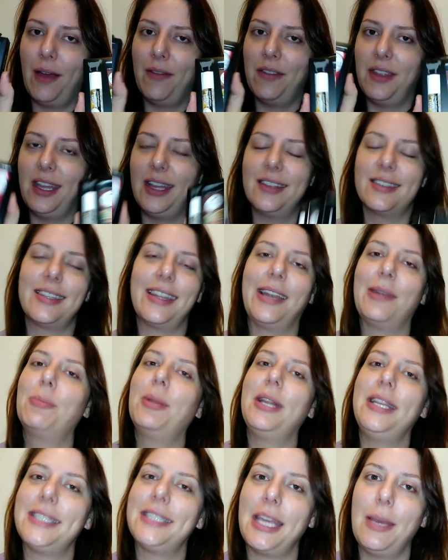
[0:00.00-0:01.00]
of these, then
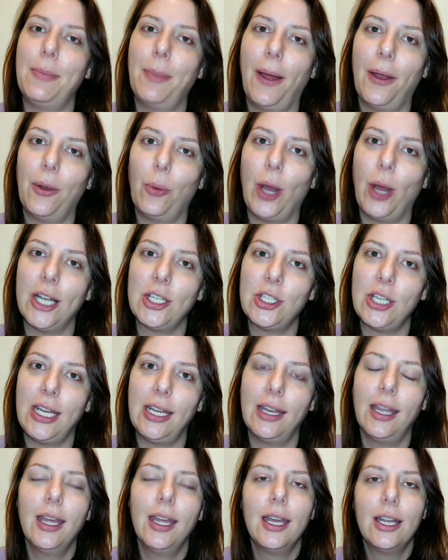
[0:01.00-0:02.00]
please keep on
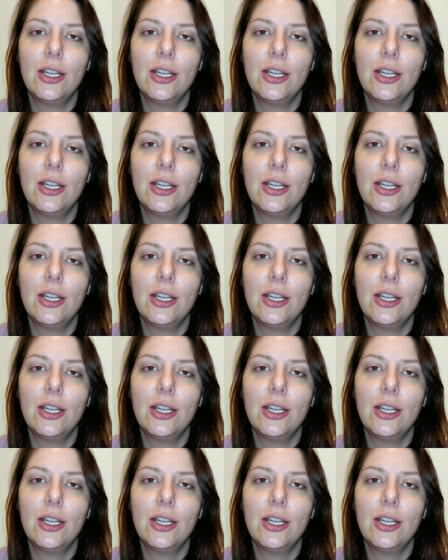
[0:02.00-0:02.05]
watching.